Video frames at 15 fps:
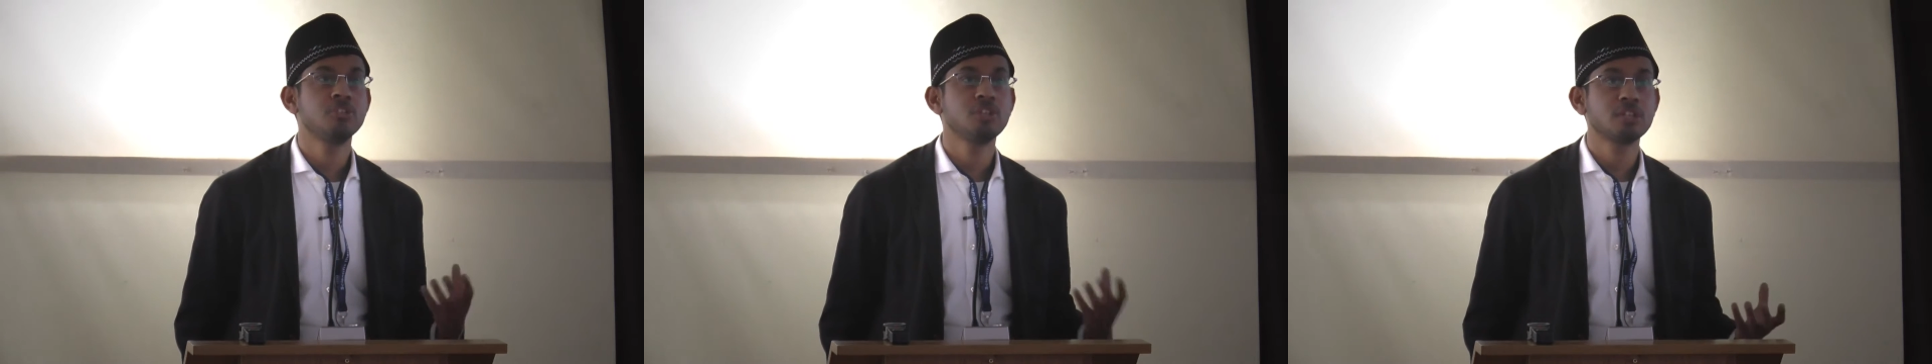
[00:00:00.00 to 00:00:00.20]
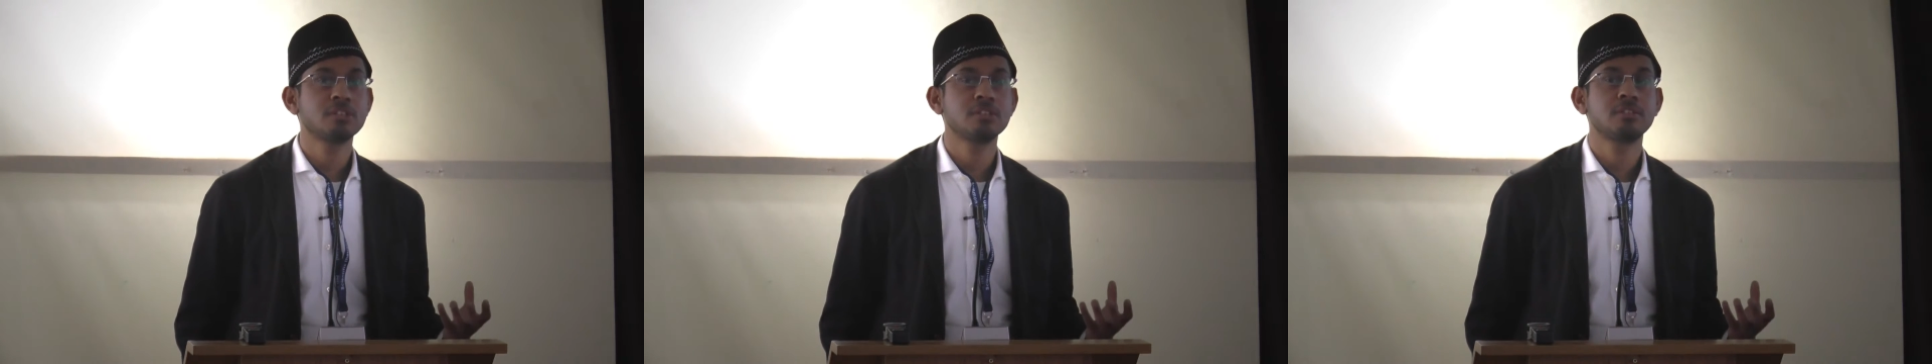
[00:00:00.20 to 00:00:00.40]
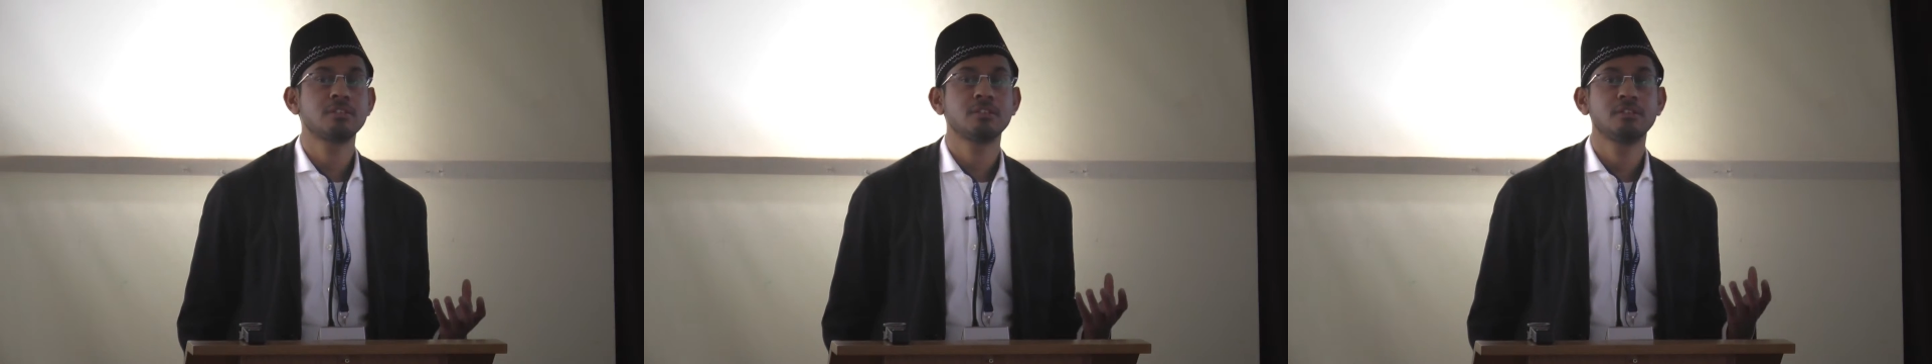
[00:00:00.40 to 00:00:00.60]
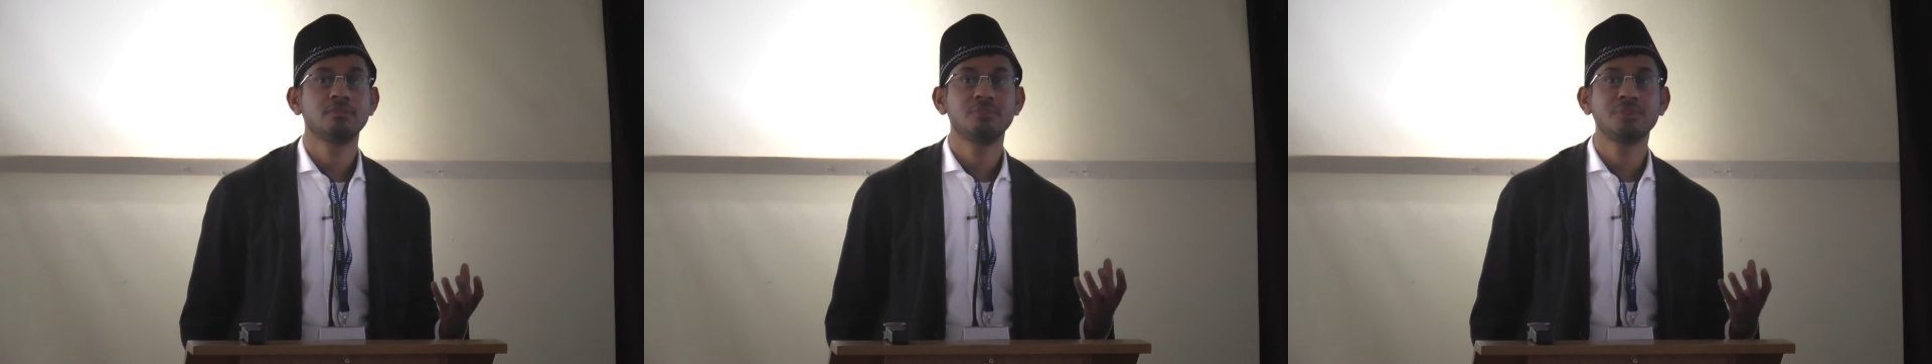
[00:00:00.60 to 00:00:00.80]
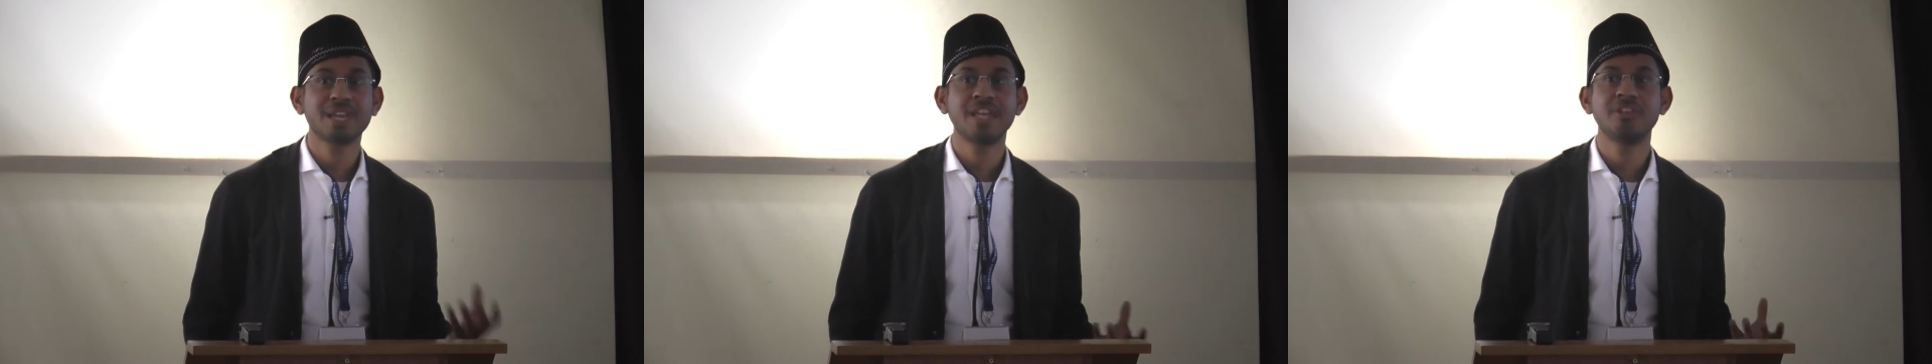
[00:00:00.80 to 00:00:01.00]
just
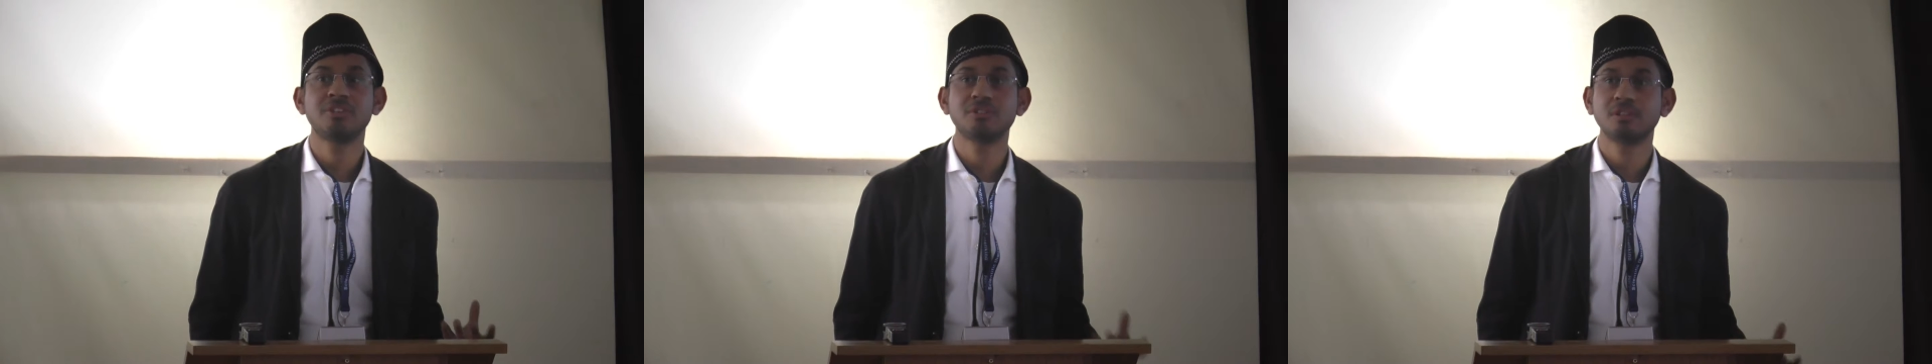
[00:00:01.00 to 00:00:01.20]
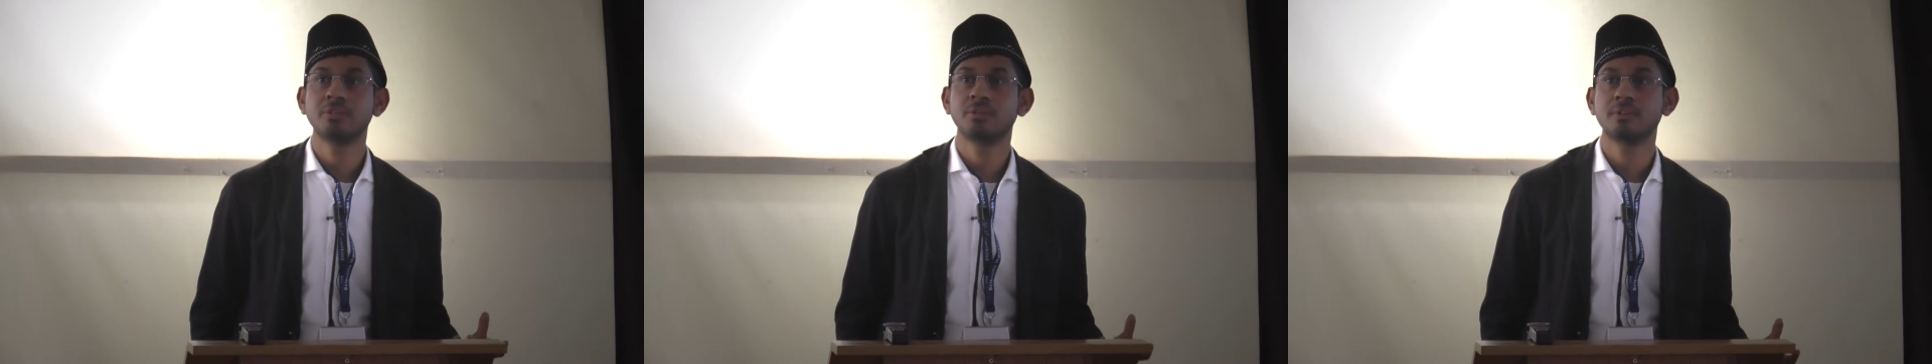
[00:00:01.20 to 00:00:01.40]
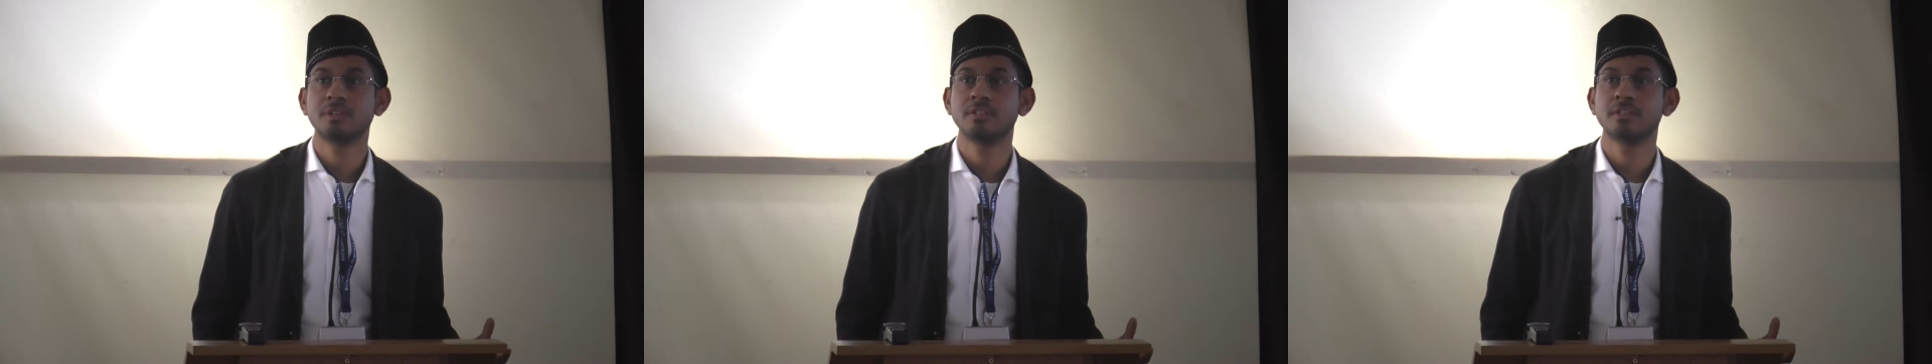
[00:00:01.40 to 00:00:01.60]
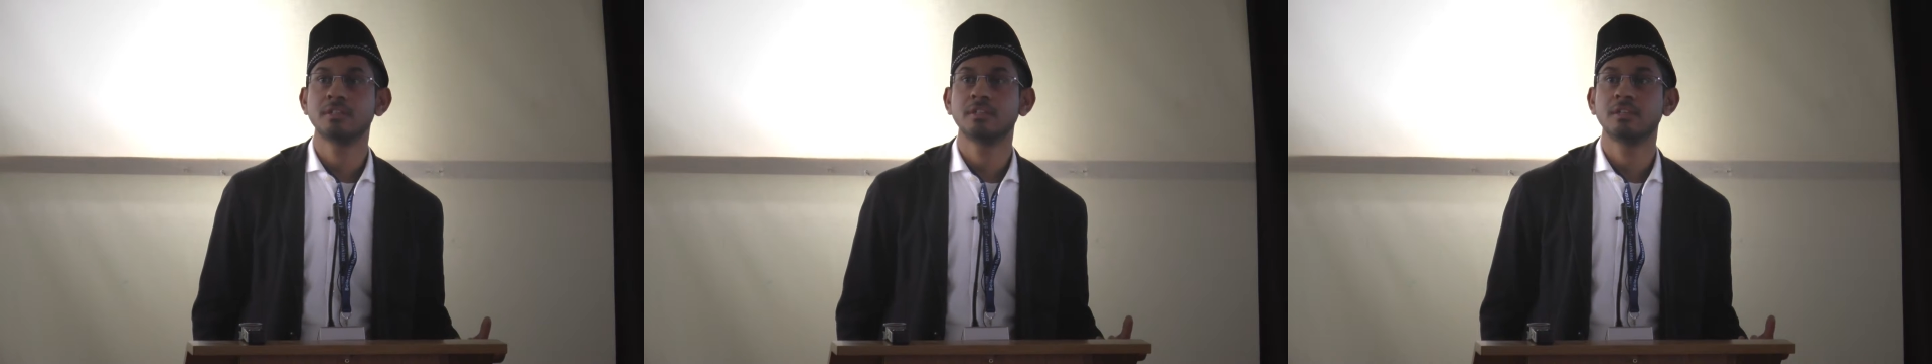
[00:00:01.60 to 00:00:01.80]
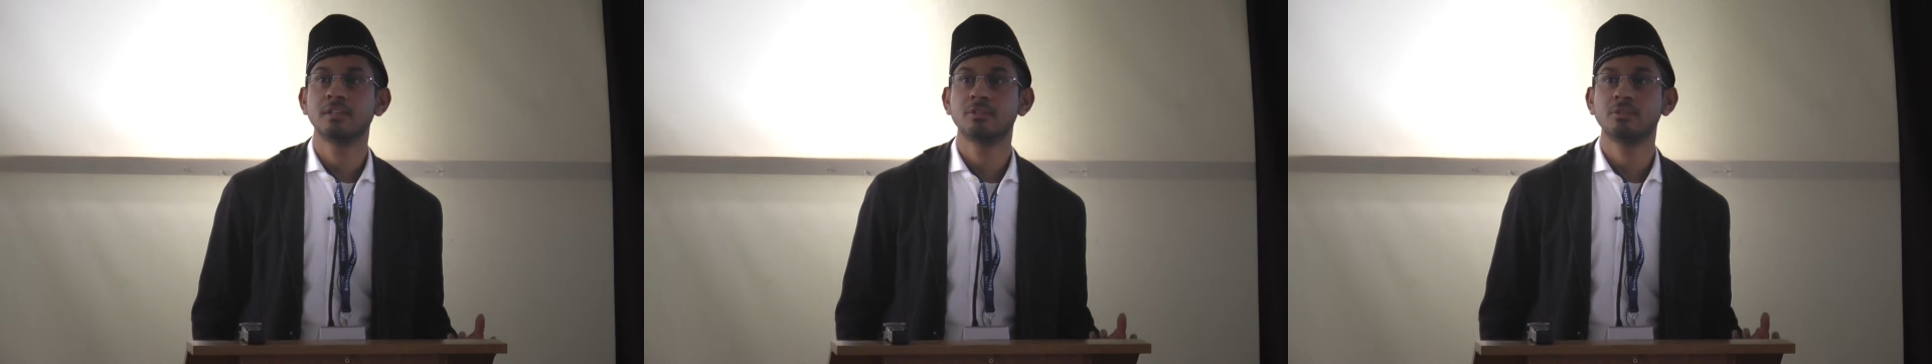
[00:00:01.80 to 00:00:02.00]
vocationally oriented,